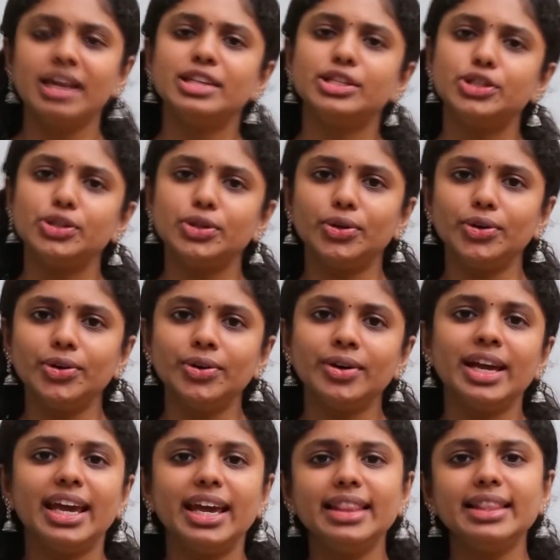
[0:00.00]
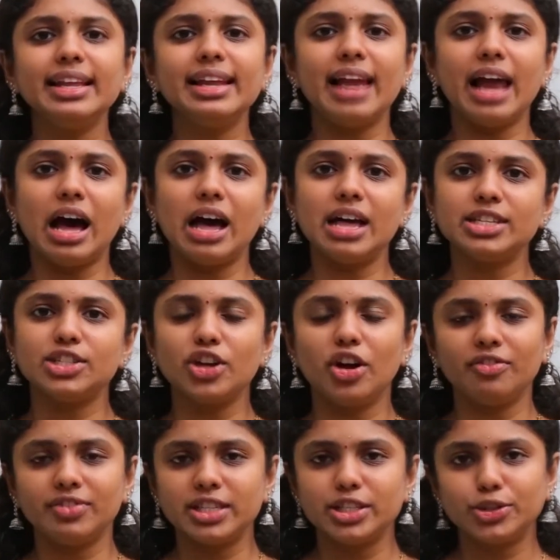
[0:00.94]
So in the last
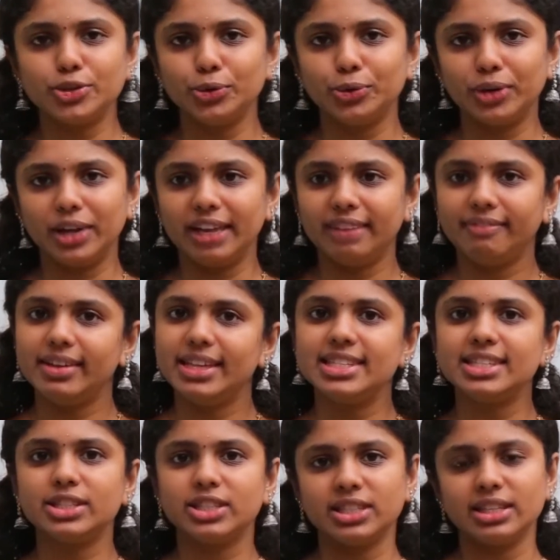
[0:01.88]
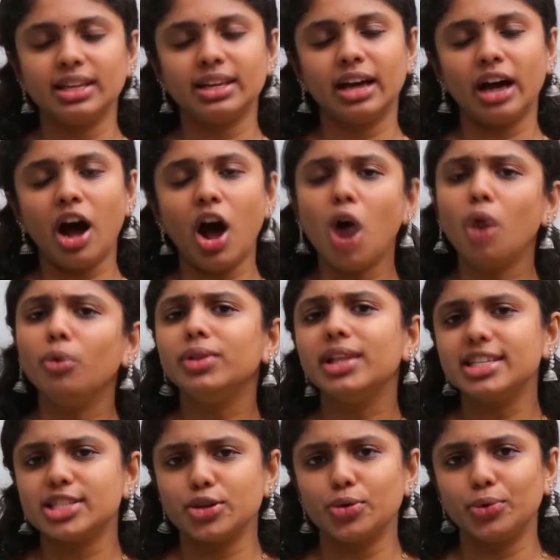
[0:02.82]
of the story we uh, how
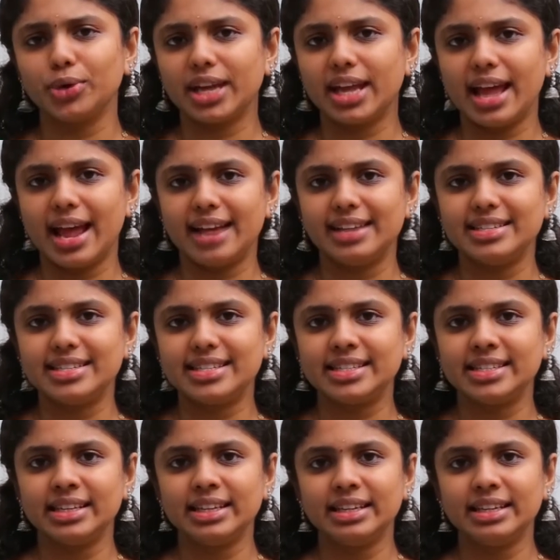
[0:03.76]
the story ends?